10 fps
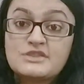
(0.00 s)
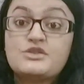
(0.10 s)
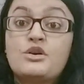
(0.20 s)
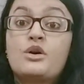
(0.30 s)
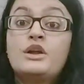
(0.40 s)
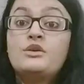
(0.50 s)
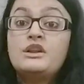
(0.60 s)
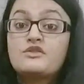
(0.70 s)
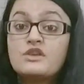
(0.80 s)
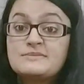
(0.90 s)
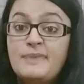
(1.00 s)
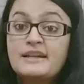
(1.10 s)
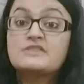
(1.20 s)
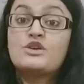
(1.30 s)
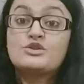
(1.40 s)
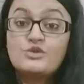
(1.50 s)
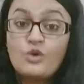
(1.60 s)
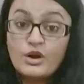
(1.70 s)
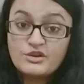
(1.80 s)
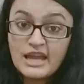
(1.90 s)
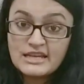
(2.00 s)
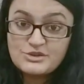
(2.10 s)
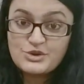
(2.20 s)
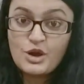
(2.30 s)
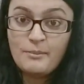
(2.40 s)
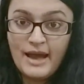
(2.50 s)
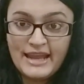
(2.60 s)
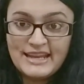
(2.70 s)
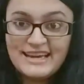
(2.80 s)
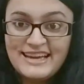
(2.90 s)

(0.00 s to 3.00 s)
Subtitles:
you're going to introspect, it's also going to get into your mind.